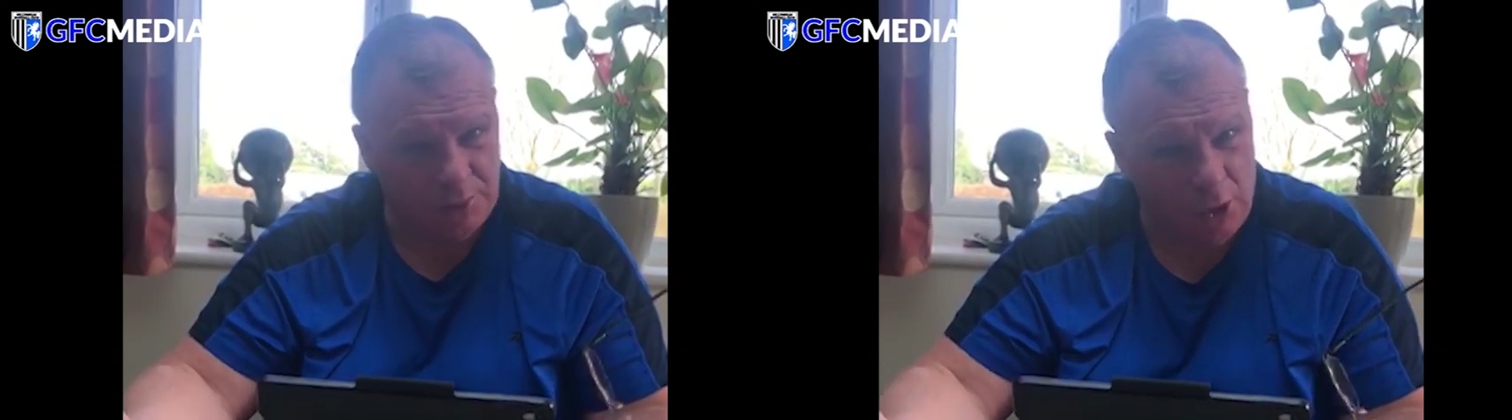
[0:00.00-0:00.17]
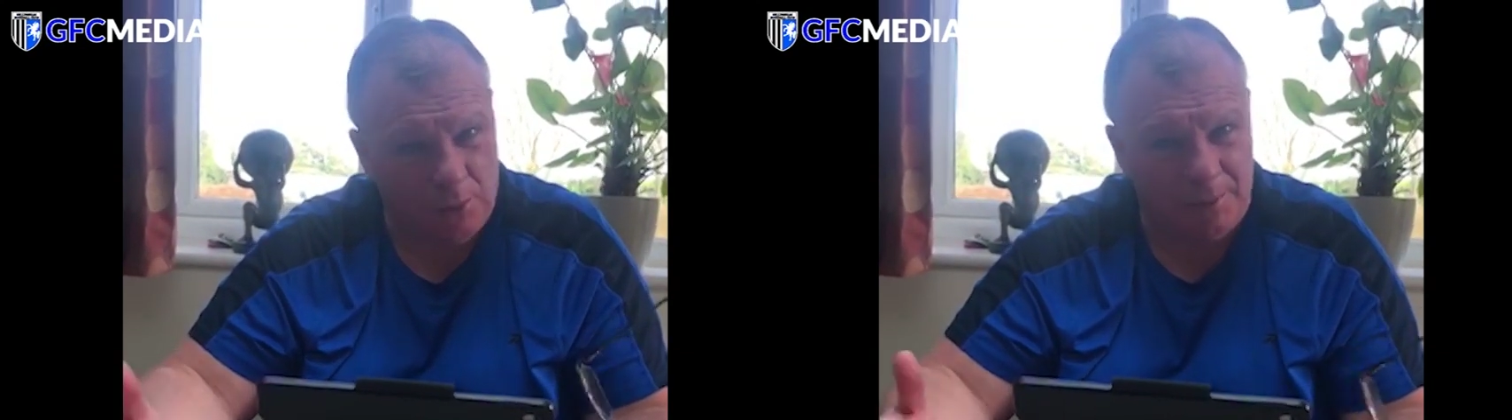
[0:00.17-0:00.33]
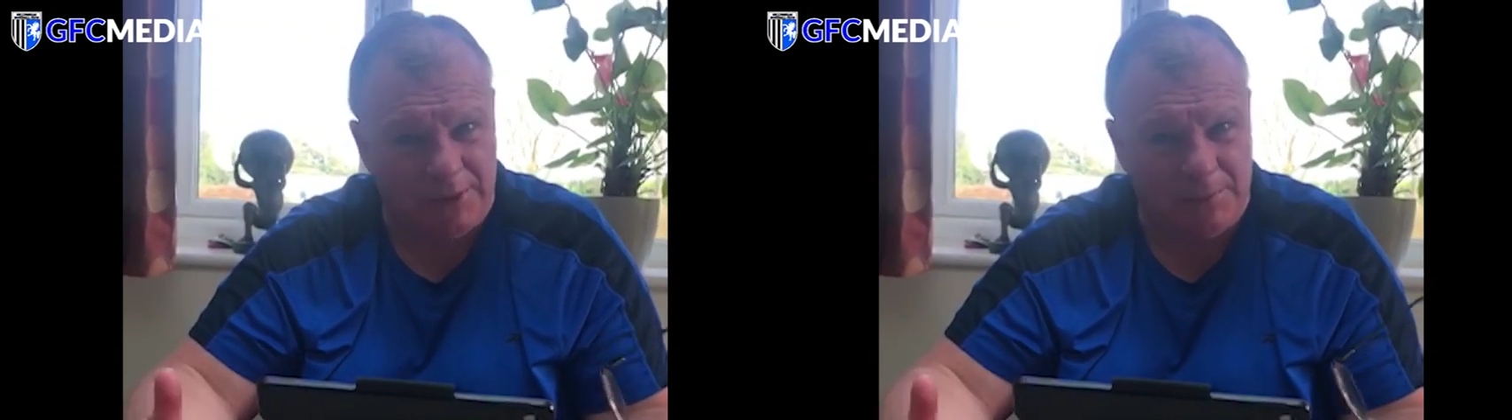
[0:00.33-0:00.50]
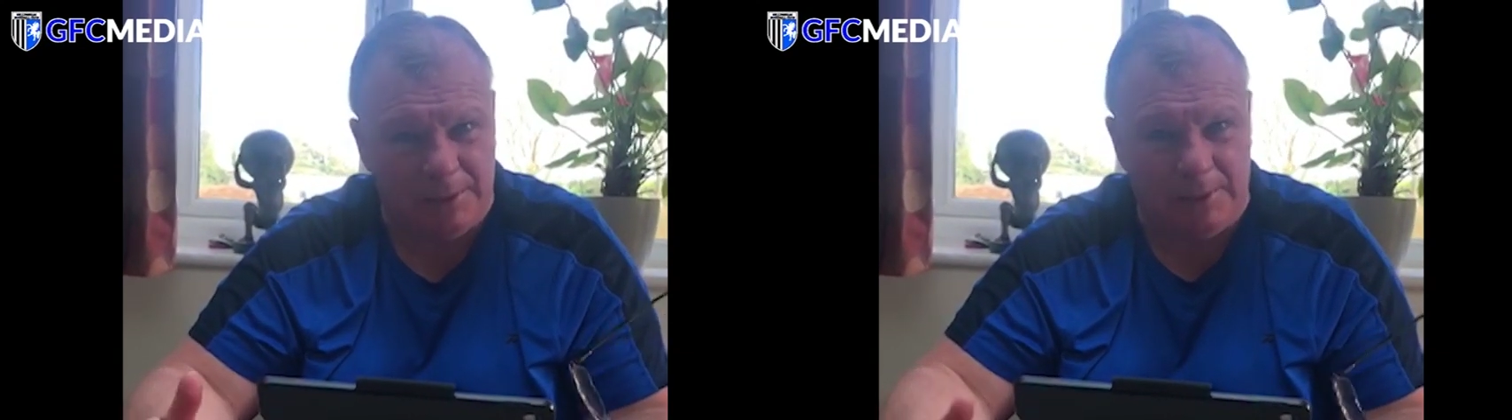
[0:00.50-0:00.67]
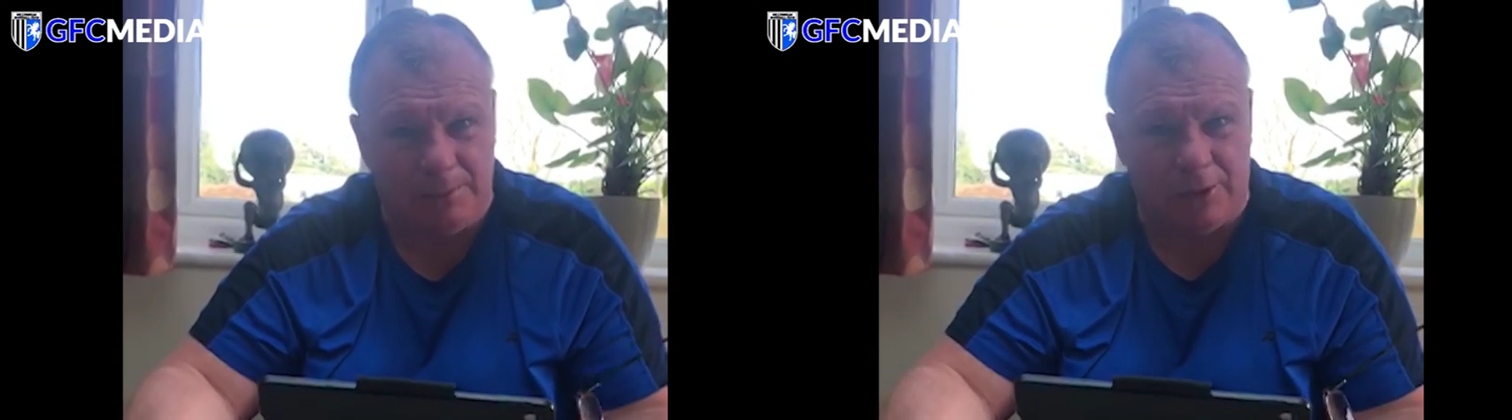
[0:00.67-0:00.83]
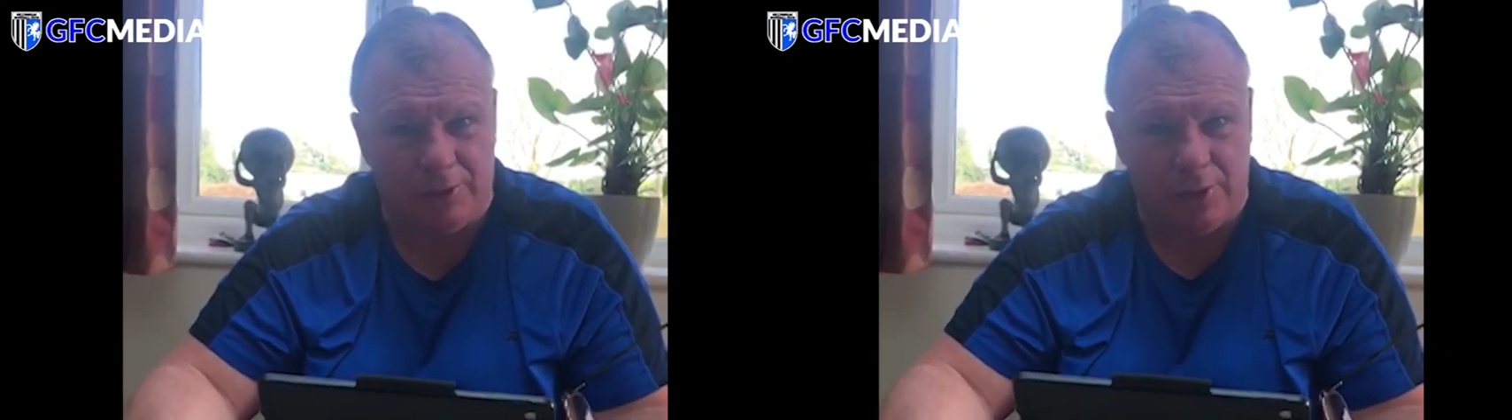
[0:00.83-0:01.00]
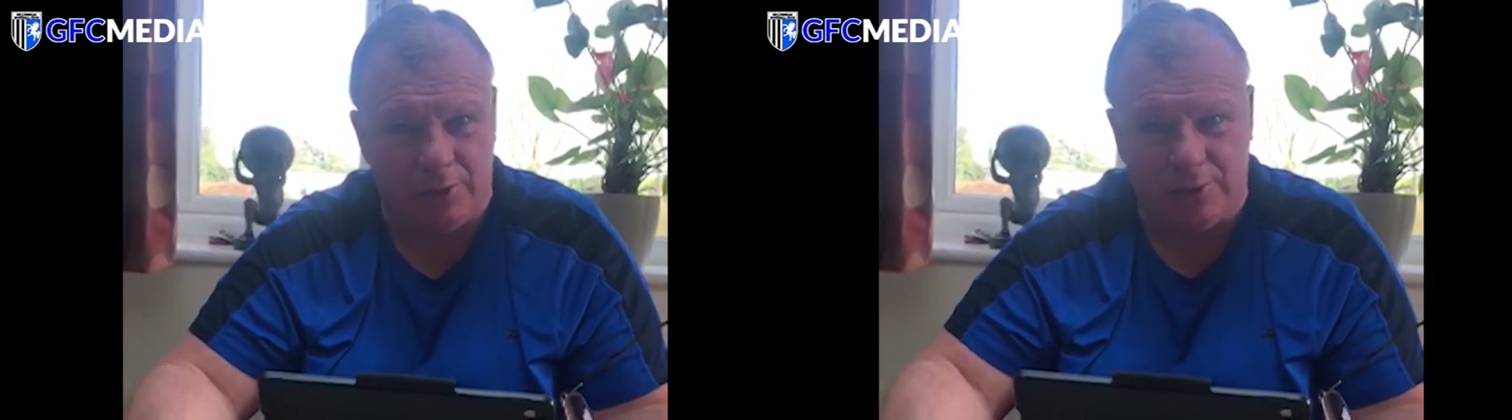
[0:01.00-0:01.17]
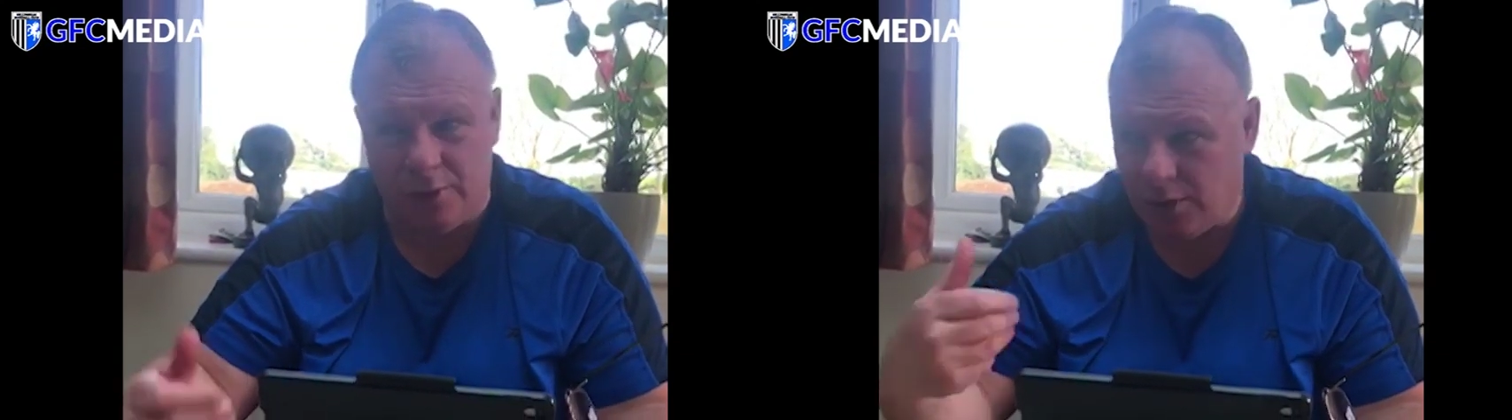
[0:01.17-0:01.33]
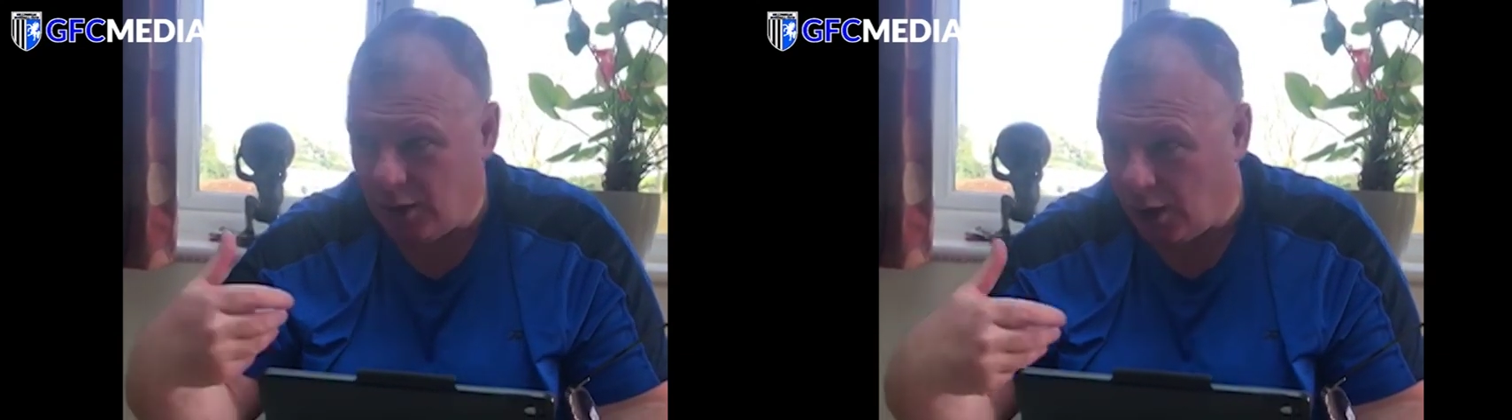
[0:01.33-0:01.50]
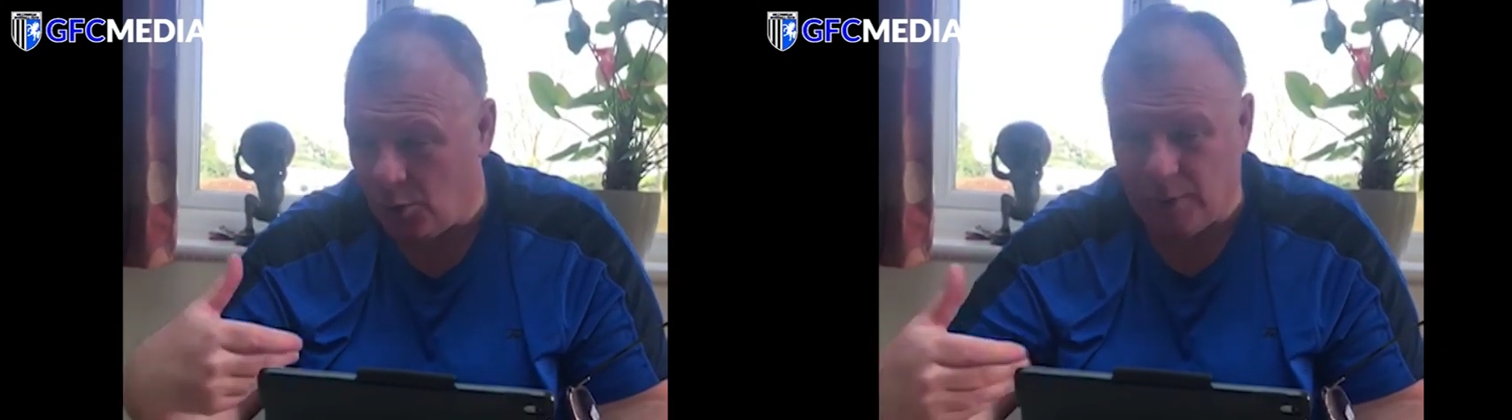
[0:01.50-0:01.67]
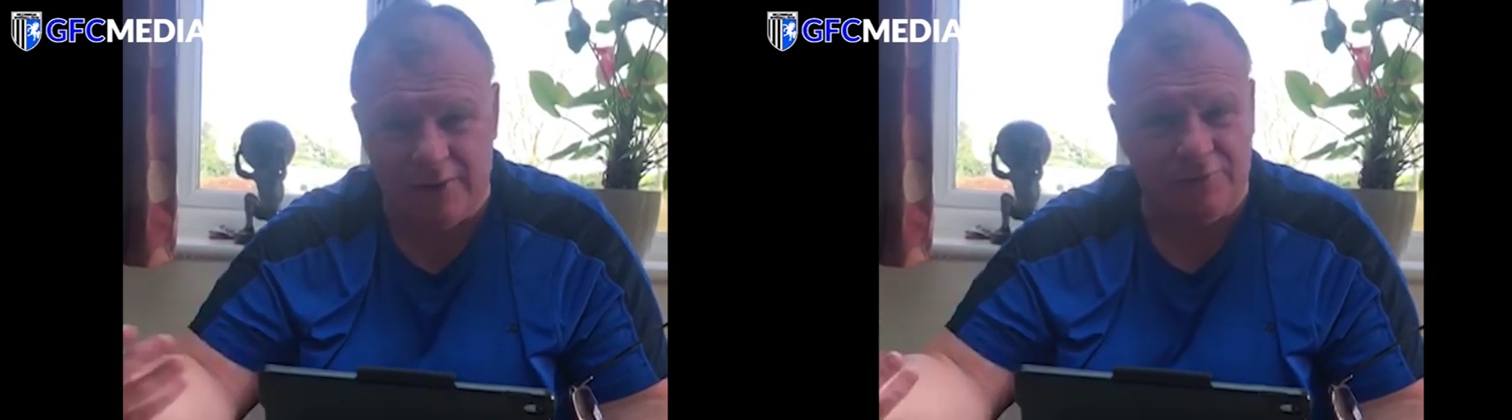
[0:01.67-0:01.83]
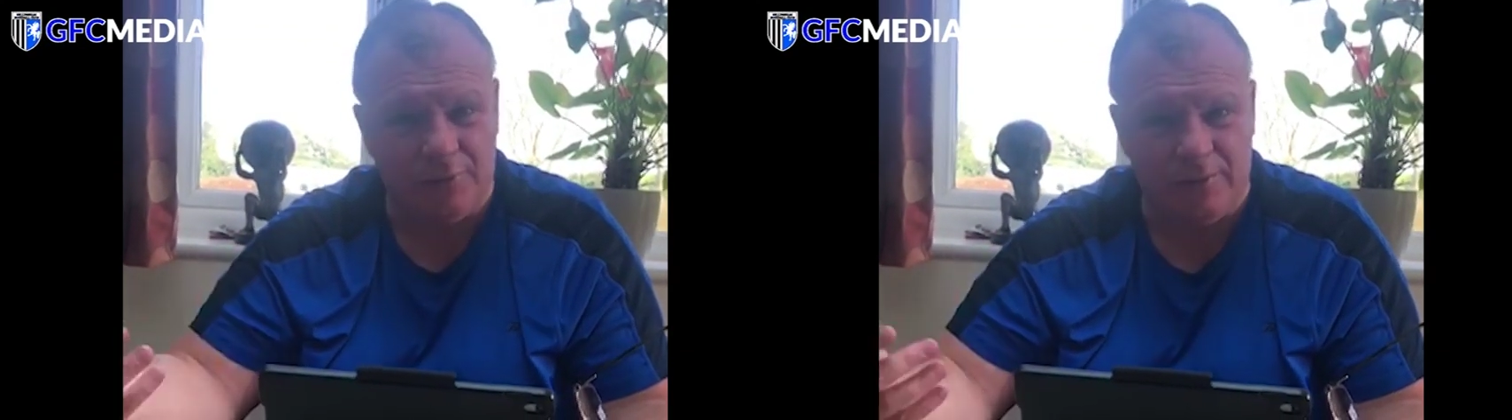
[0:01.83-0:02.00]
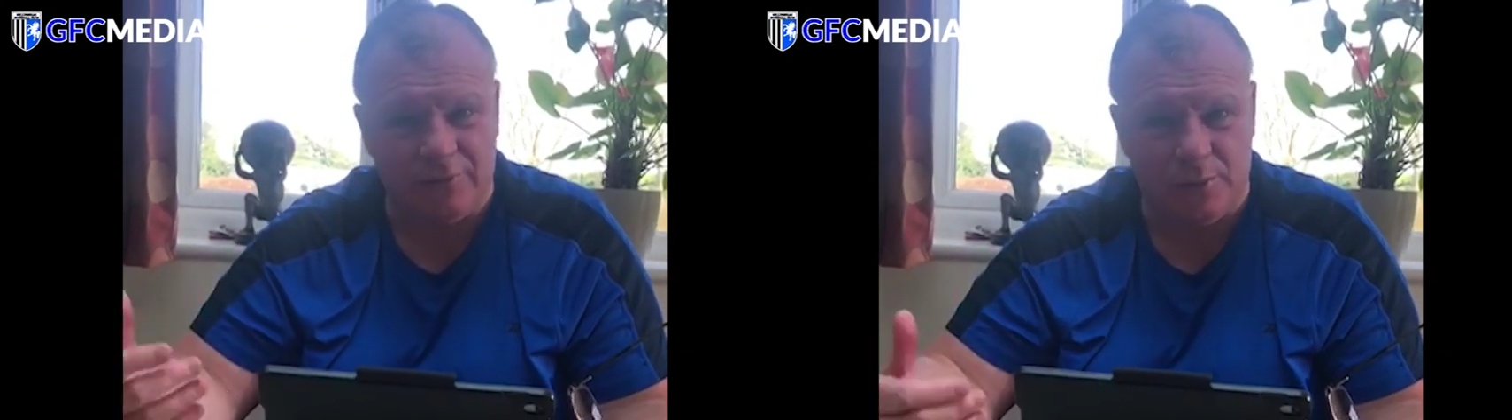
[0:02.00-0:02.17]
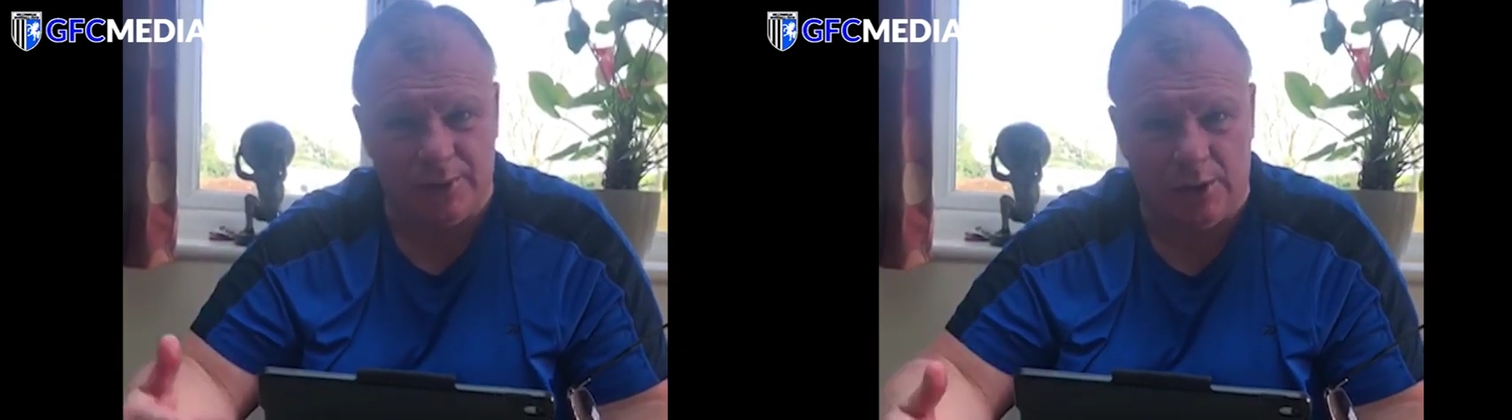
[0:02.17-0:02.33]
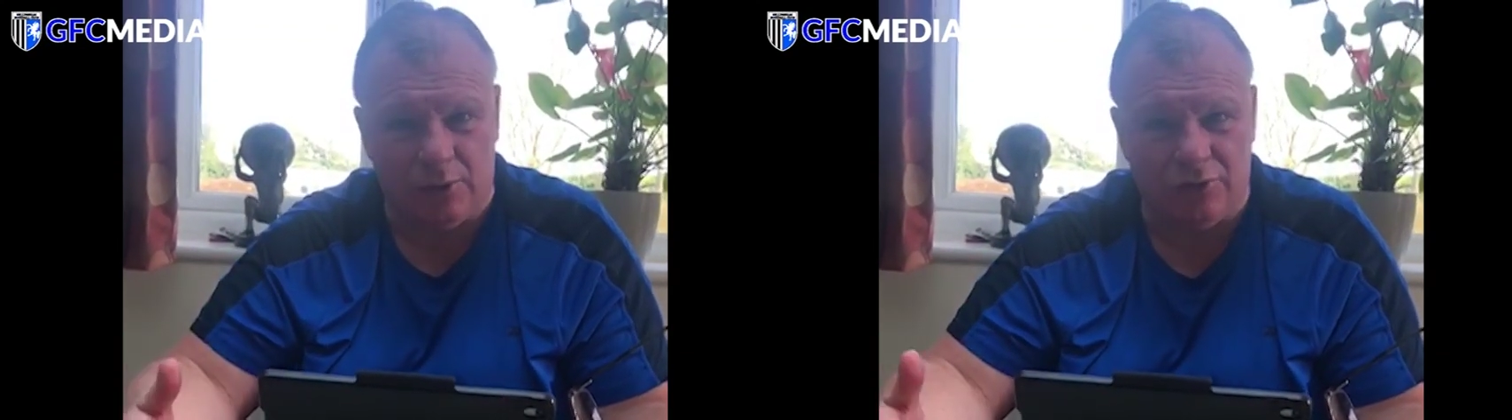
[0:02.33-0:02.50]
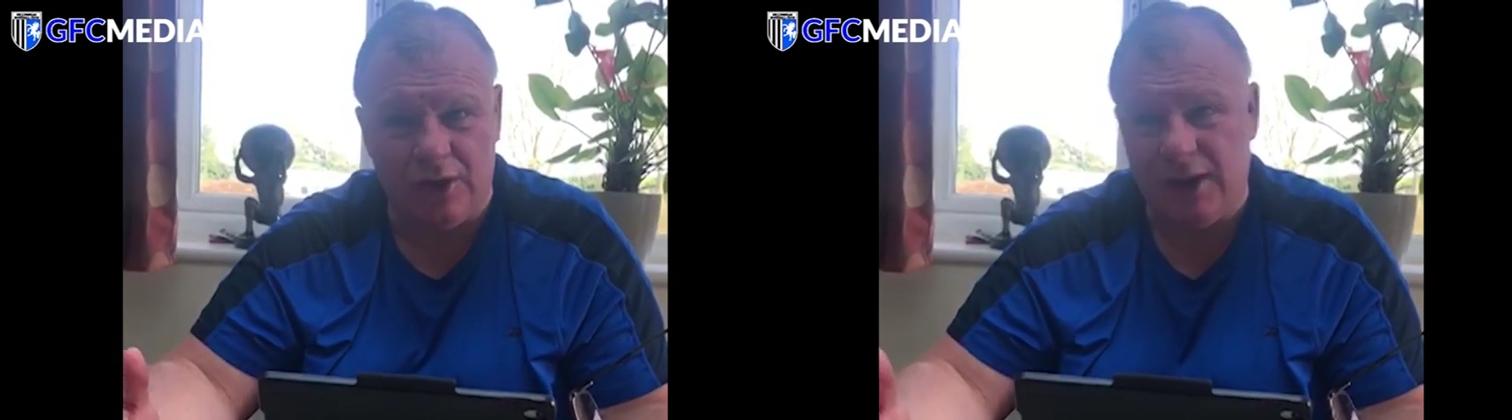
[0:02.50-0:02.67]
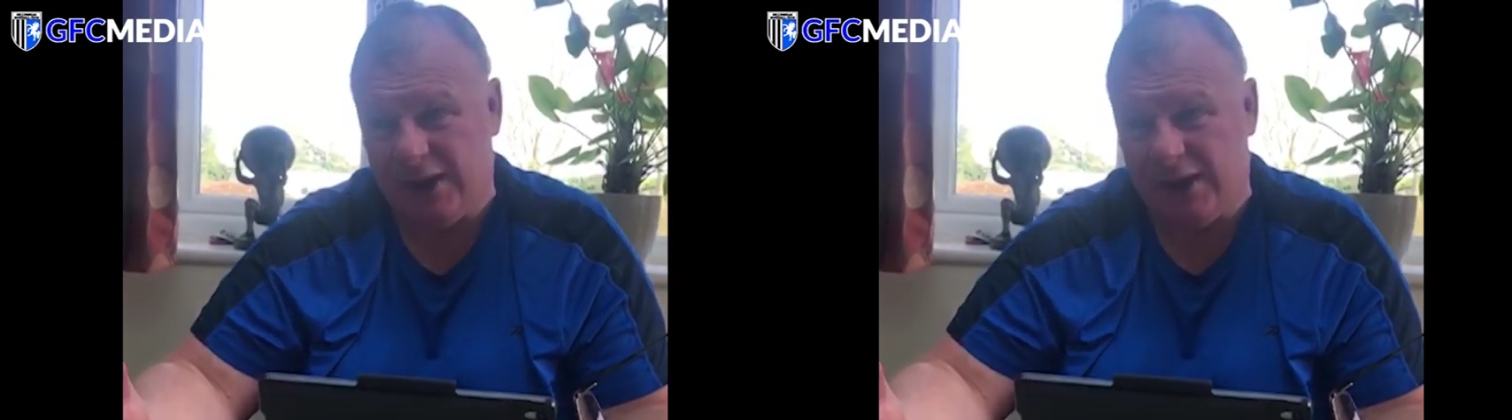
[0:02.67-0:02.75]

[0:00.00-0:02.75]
not many people around, away from everyone else,